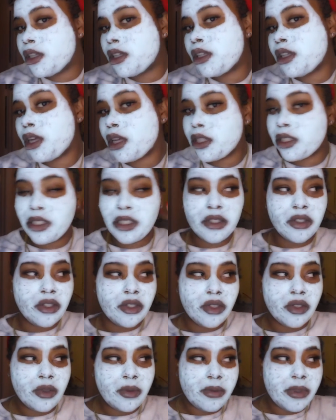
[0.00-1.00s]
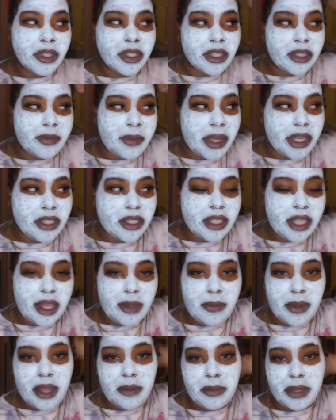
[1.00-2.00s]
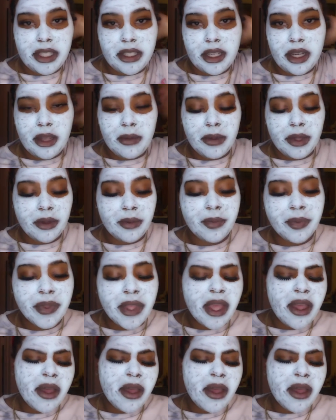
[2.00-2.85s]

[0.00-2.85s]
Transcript: Yes, YouTube. This is Paige's headband, BTW.